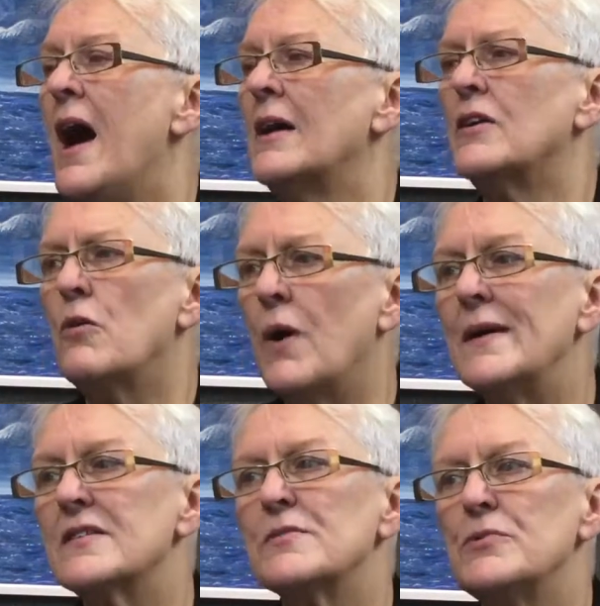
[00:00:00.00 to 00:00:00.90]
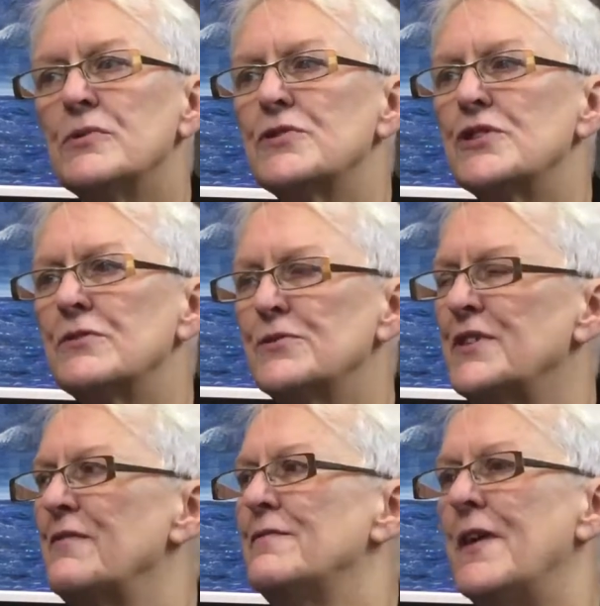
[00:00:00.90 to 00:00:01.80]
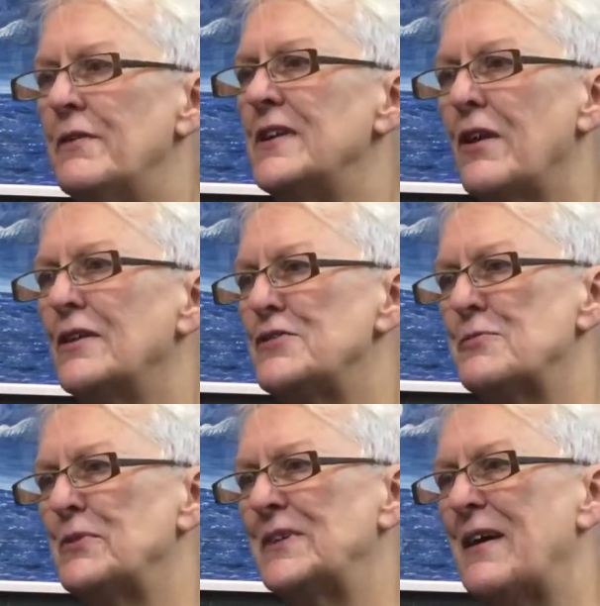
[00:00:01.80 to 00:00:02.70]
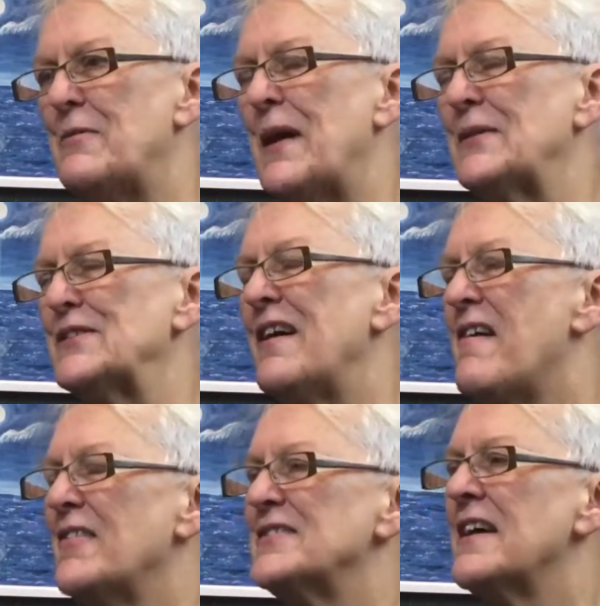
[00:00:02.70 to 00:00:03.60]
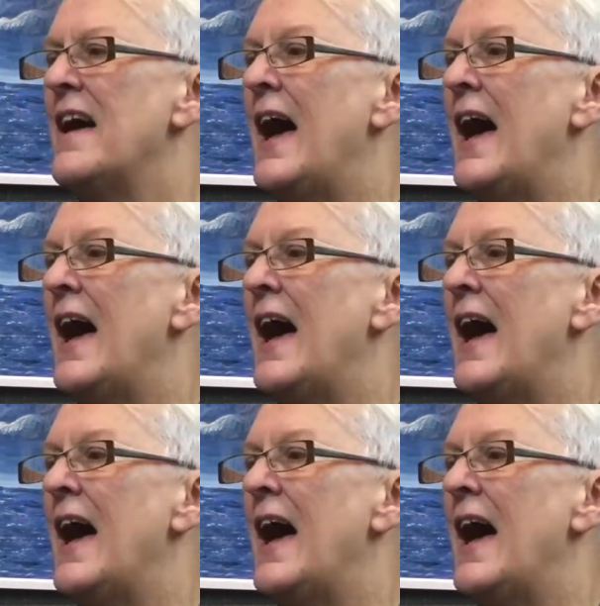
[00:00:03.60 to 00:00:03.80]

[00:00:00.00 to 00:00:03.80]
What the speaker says: And quite small children are very knowledgeable now about art